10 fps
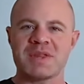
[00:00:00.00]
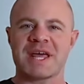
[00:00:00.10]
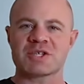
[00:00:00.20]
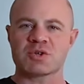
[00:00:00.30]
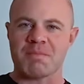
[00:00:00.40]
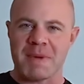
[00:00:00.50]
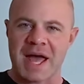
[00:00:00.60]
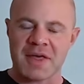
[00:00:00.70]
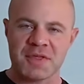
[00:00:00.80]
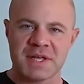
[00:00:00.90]
what the actual
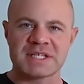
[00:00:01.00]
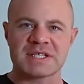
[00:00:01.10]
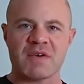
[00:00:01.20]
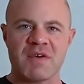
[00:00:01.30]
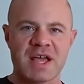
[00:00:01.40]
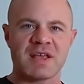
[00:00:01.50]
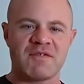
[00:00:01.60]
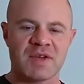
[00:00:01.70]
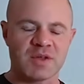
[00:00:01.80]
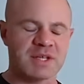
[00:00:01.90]
math is of how you
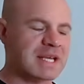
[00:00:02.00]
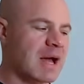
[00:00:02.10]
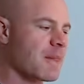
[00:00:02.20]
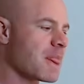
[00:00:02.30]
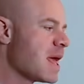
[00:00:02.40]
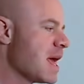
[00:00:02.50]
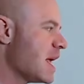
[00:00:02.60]
figure this out?